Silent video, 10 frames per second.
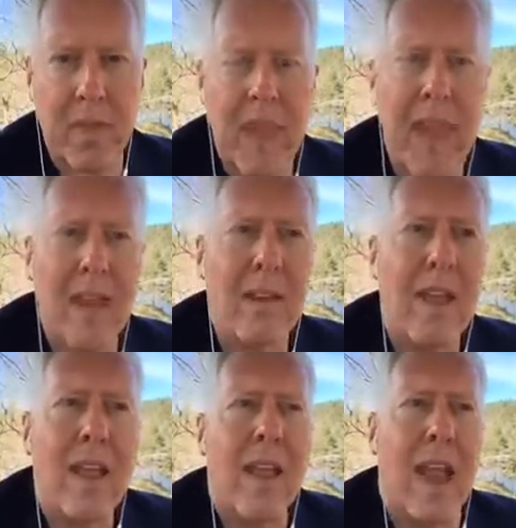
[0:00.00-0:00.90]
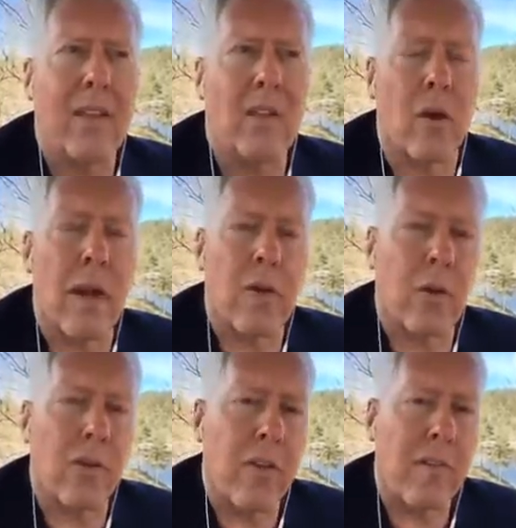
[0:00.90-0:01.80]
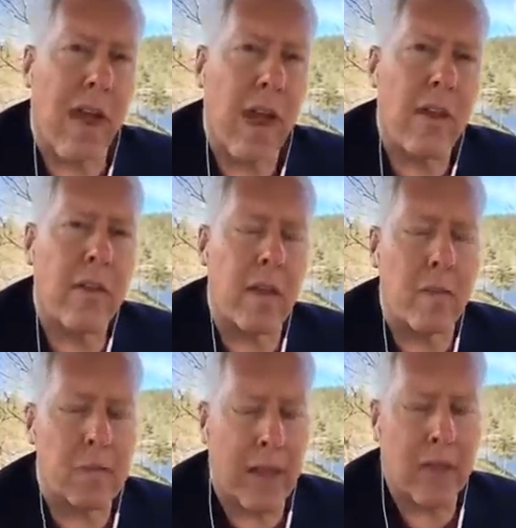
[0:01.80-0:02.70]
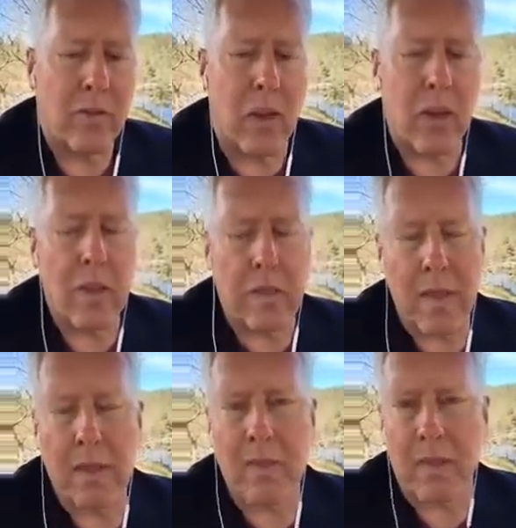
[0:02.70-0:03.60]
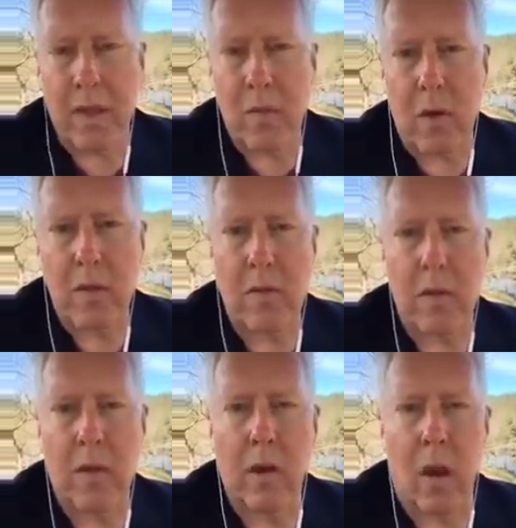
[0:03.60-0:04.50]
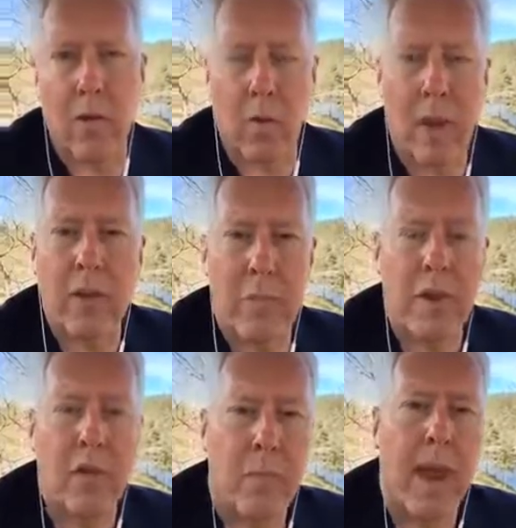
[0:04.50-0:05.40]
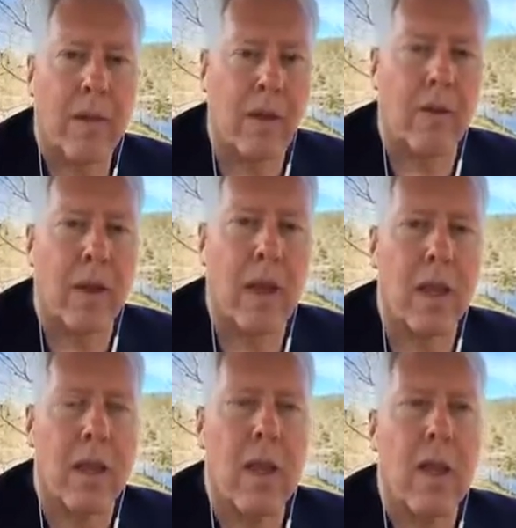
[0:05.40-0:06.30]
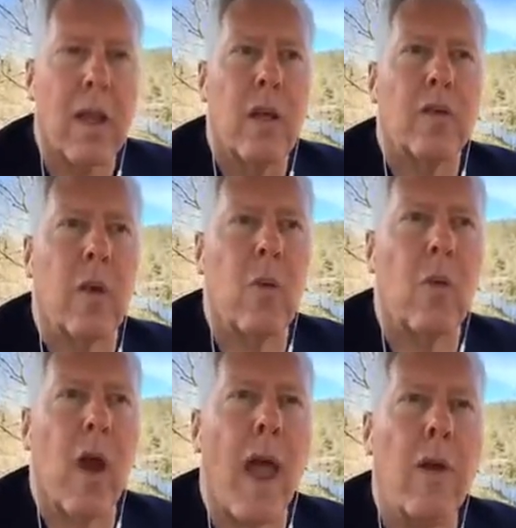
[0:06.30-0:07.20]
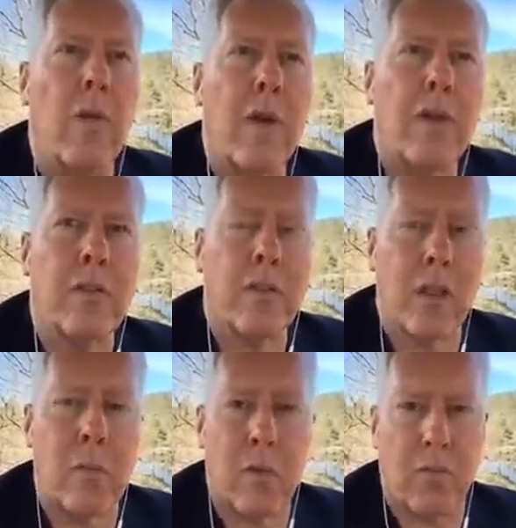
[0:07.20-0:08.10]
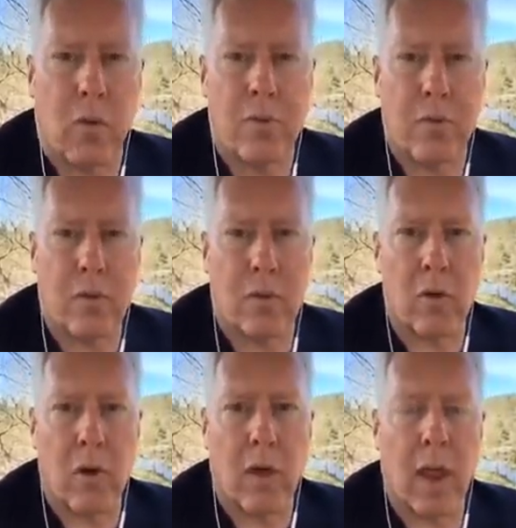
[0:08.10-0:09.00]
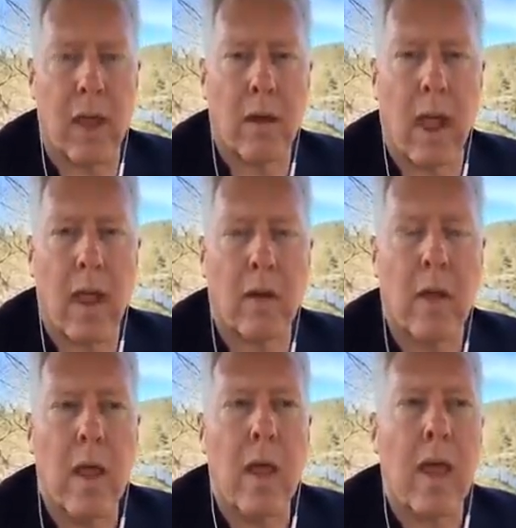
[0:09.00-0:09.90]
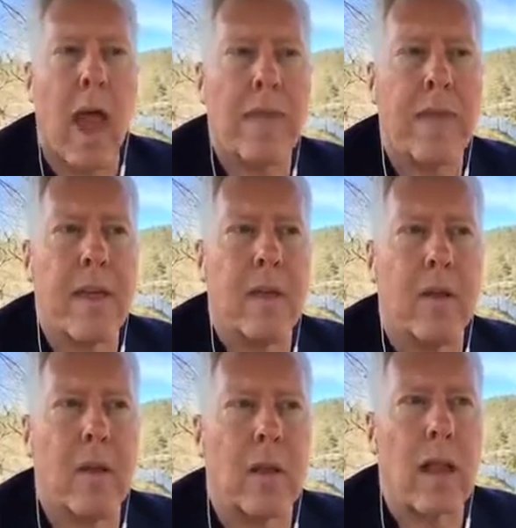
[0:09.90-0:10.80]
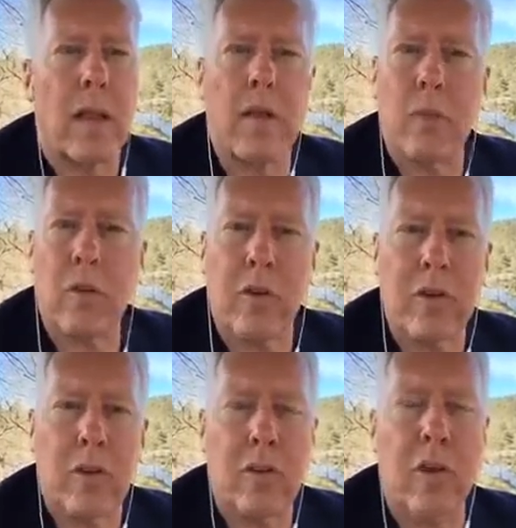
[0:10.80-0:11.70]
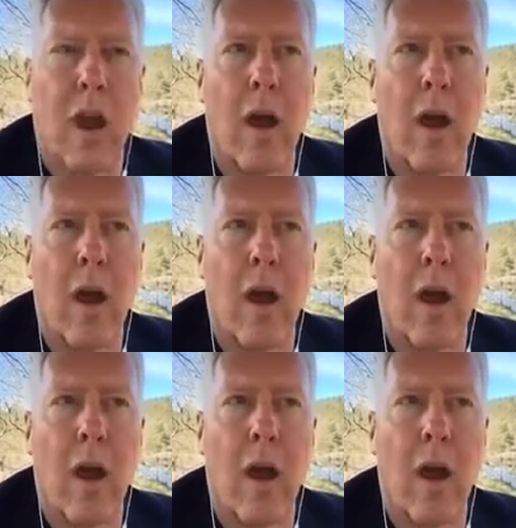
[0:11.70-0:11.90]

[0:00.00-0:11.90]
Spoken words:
And so, in other words, the value that you place on the things of him are the way it's measured back to you again. So how do we esteem the voice of the Lord? And I think a lot of times Christians